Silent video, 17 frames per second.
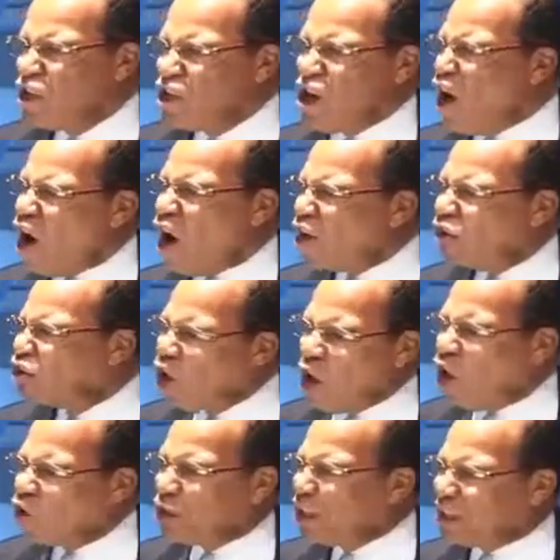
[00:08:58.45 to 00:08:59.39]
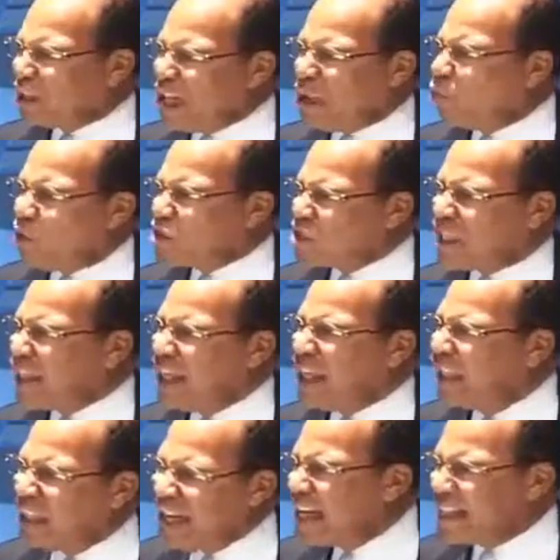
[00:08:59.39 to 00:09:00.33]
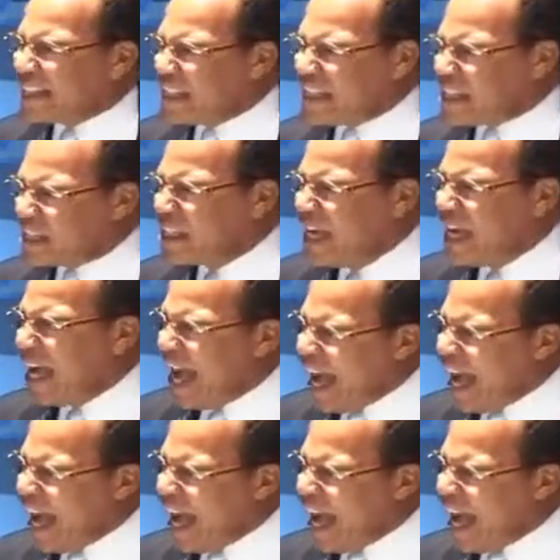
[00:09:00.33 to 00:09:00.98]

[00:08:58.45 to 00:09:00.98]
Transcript: y'all know that there was an elitist